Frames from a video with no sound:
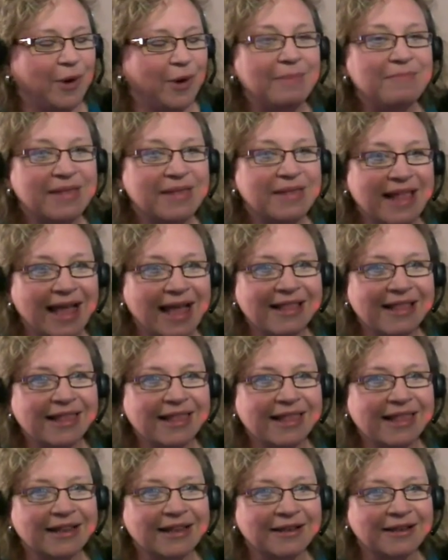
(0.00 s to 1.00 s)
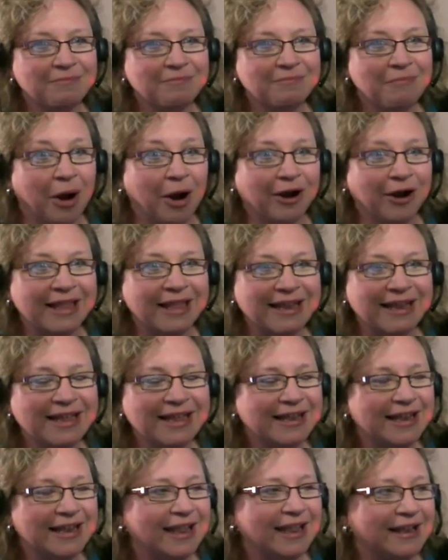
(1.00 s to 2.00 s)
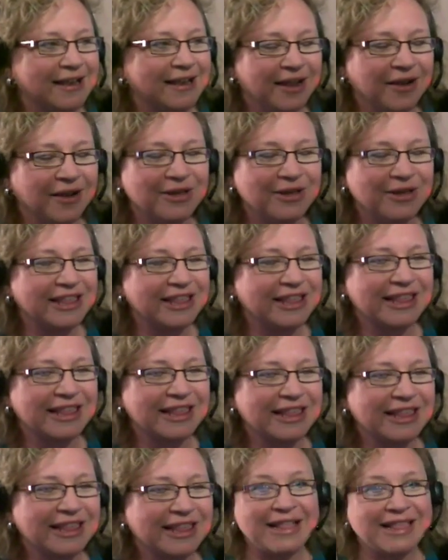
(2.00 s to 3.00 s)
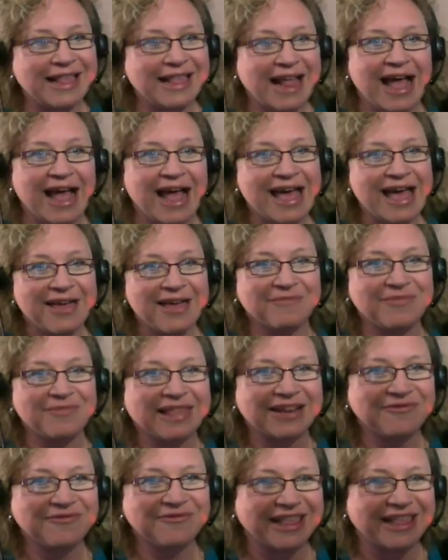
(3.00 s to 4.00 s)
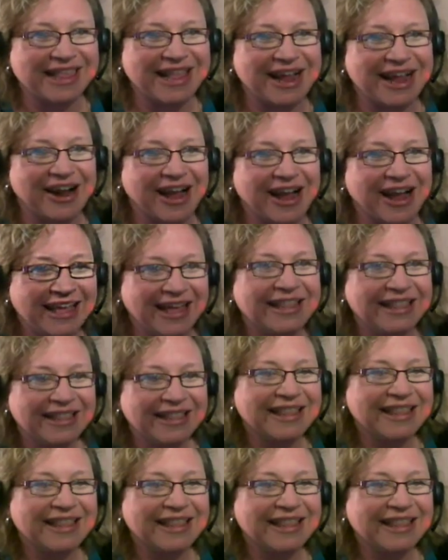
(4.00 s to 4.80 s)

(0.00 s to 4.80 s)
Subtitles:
websites and marketing, and we just had a great time, didn't we, Sarah?